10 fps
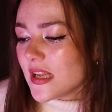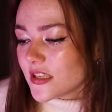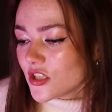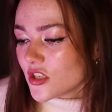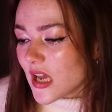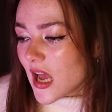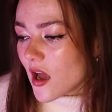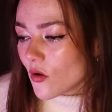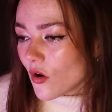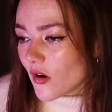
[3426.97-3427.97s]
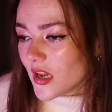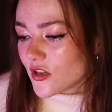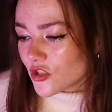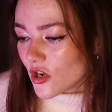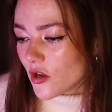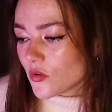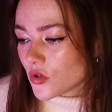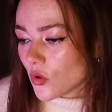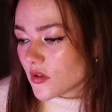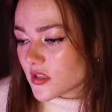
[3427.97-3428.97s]
listen to how Coriolanus Snow
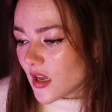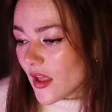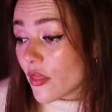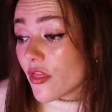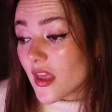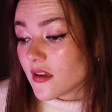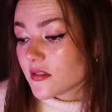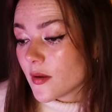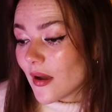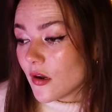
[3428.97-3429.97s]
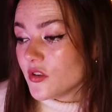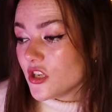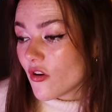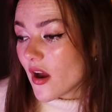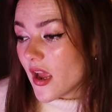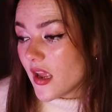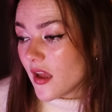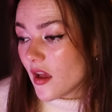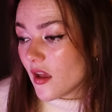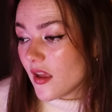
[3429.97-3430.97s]
talks and thinks about Lucy
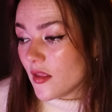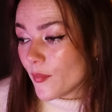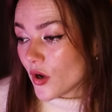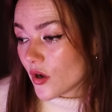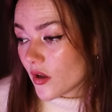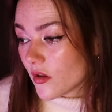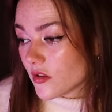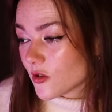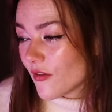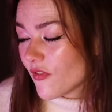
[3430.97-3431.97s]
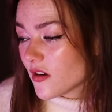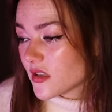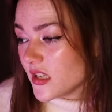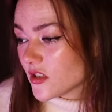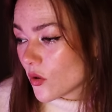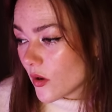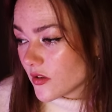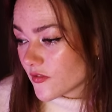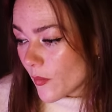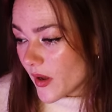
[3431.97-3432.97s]
Gray in the book. So I found these
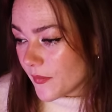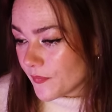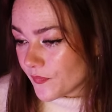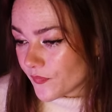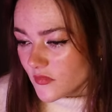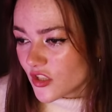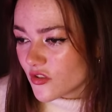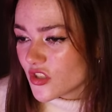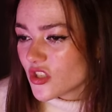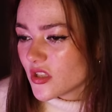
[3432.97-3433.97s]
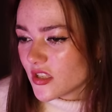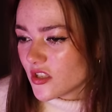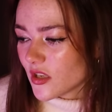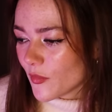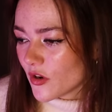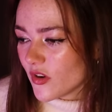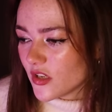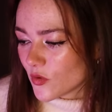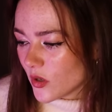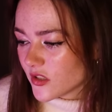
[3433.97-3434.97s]
quotes from it. So this is I'm gonna
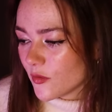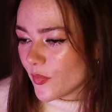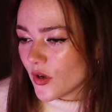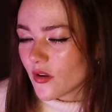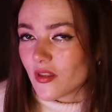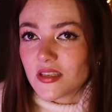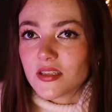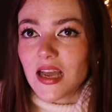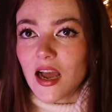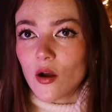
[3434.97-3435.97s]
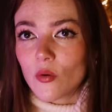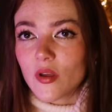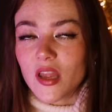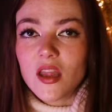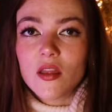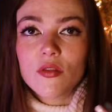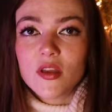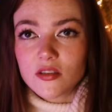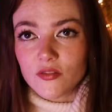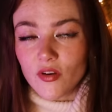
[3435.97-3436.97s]
read some quotes from the book. This is how he
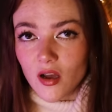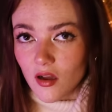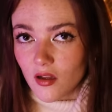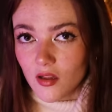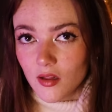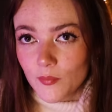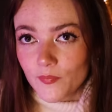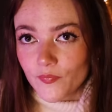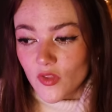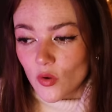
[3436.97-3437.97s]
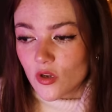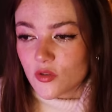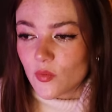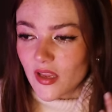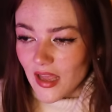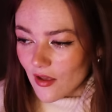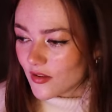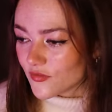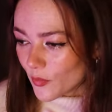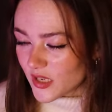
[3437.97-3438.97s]
thinks of her. Because we get
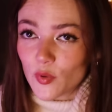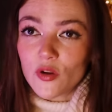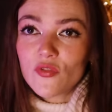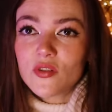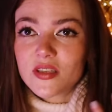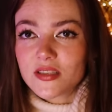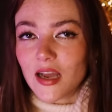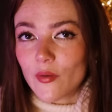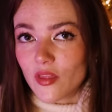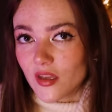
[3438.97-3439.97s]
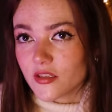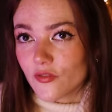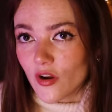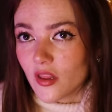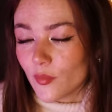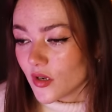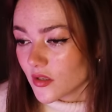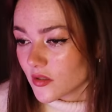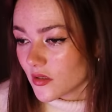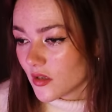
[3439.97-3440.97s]
is from his point of view, this is how he thinks of her in the
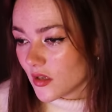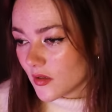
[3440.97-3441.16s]
books.